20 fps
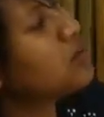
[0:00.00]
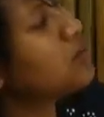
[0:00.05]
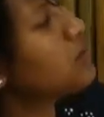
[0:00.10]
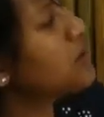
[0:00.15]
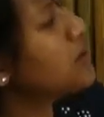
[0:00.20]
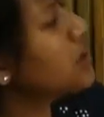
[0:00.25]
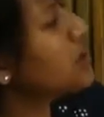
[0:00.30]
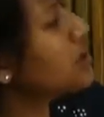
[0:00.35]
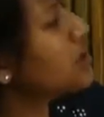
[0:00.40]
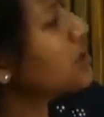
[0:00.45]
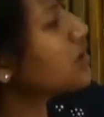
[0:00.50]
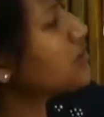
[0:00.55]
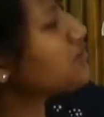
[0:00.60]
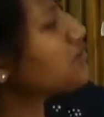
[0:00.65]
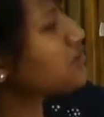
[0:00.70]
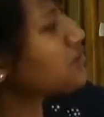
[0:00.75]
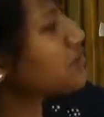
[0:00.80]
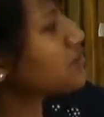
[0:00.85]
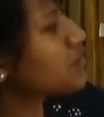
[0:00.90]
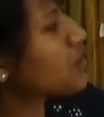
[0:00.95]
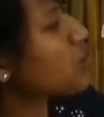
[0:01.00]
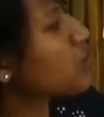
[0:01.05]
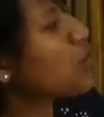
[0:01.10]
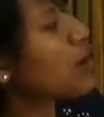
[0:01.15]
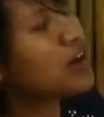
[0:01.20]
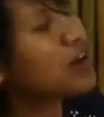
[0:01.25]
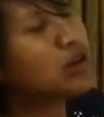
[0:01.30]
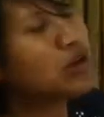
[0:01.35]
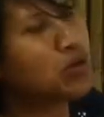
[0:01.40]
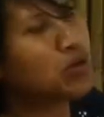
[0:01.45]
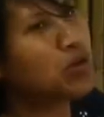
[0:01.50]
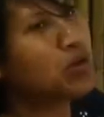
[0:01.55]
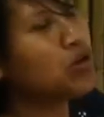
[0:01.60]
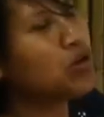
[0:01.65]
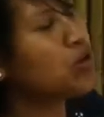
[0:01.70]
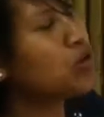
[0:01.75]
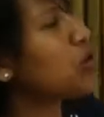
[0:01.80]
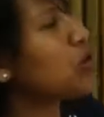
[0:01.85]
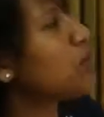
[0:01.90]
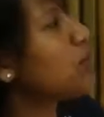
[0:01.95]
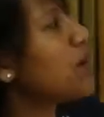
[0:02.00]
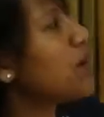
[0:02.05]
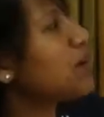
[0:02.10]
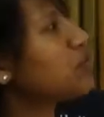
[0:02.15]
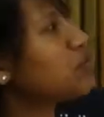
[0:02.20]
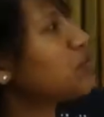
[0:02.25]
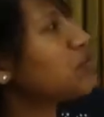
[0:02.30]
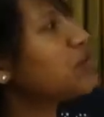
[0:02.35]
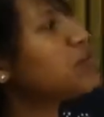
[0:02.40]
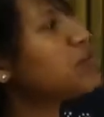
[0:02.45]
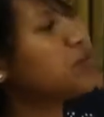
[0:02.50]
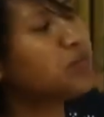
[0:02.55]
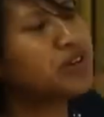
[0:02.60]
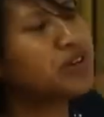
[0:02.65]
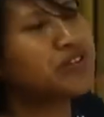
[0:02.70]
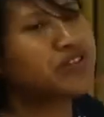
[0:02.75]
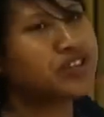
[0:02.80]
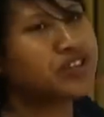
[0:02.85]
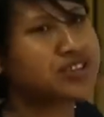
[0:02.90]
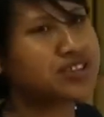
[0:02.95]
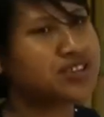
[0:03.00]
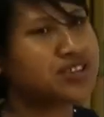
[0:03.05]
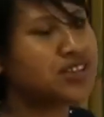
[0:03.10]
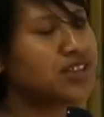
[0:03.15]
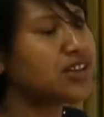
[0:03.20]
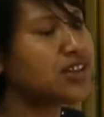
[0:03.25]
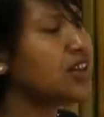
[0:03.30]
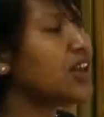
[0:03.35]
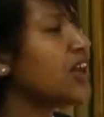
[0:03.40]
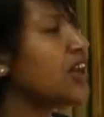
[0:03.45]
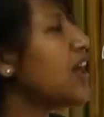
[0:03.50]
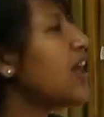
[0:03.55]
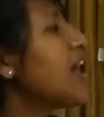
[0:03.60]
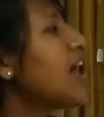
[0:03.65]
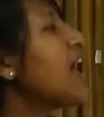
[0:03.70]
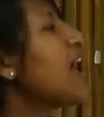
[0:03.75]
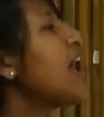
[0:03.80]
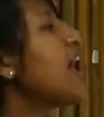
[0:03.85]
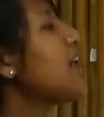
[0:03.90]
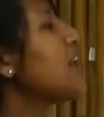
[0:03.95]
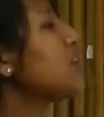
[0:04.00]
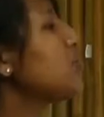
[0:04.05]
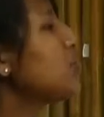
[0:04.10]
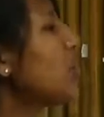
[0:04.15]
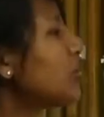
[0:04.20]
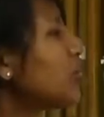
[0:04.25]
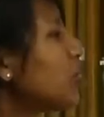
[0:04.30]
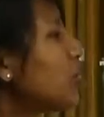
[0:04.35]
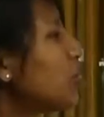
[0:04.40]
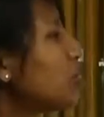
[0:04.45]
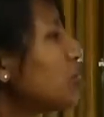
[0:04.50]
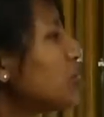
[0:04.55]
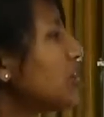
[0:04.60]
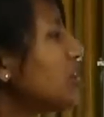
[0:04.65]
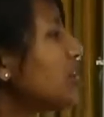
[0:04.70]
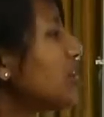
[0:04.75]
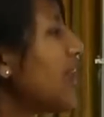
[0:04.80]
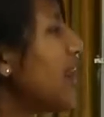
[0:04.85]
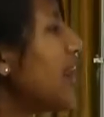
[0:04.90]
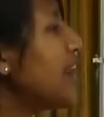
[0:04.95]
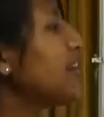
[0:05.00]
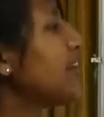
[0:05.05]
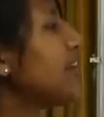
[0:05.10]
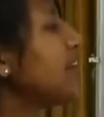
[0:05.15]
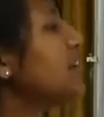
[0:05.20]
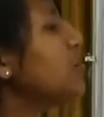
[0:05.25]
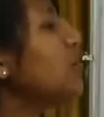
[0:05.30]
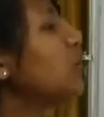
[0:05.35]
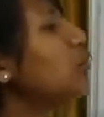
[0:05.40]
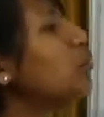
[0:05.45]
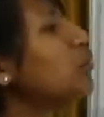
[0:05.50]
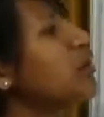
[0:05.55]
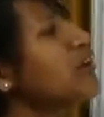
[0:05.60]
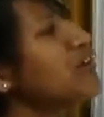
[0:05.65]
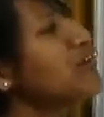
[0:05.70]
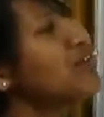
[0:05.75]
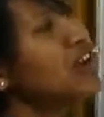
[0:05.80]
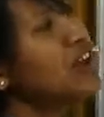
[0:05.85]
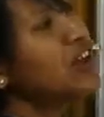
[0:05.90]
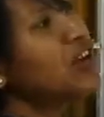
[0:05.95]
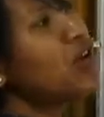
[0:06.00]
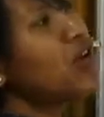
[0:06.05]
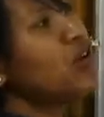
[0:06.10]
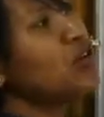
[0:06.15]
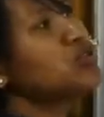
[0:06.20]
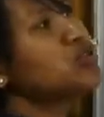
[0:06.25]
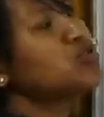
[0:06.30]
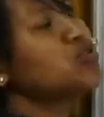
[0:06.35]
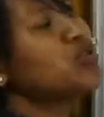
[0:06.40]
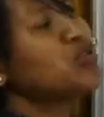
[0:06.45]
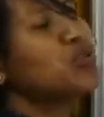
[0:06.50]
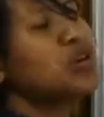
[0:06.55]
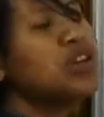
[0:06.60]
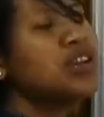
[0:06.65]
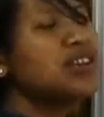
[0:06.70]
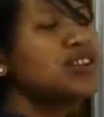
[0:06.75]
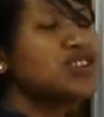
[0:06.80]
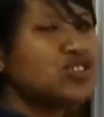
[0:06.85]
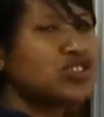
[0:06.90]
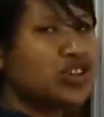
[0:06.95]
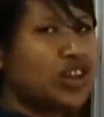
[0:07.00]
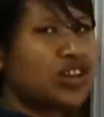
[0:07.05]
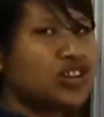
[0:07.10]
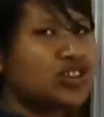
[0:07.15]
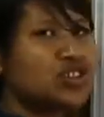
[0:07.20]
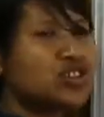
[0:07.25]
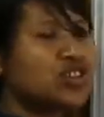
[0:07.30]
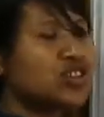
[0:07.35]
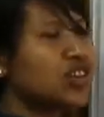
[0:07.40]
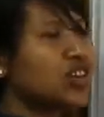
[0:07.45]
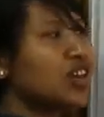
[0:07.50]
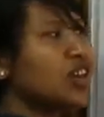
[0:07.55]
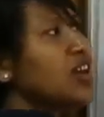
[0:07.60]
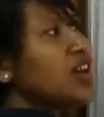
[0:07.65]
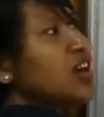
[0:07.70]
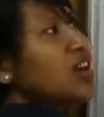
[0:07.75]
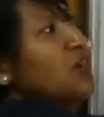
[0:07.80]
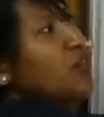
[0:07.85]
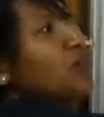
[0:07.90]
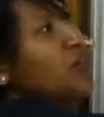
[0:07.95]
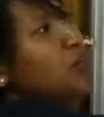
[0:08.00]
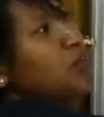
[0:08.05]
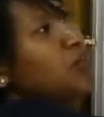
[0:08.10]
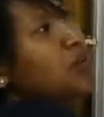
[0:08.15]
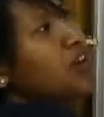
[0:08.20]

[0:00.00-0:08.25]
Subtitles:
be quite low compared to the previous. Okay, and not only that, the wavelength also will change. Okay, from